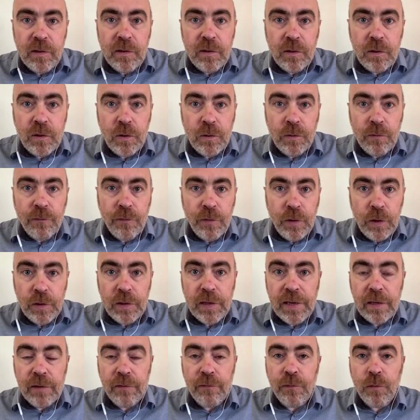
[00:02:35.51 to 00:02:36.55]
certain
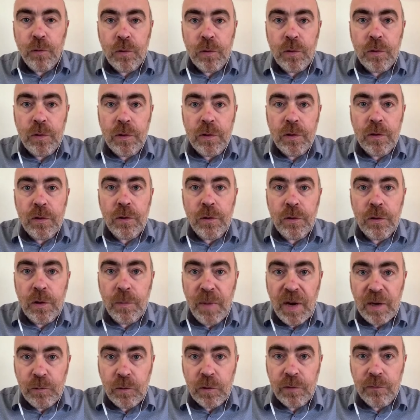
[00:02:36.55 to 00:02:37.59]
funding for a certain
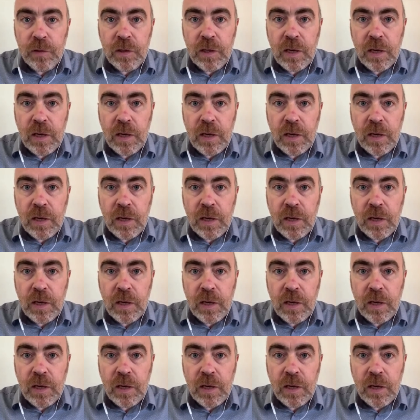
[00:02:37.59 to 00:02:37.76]
amount of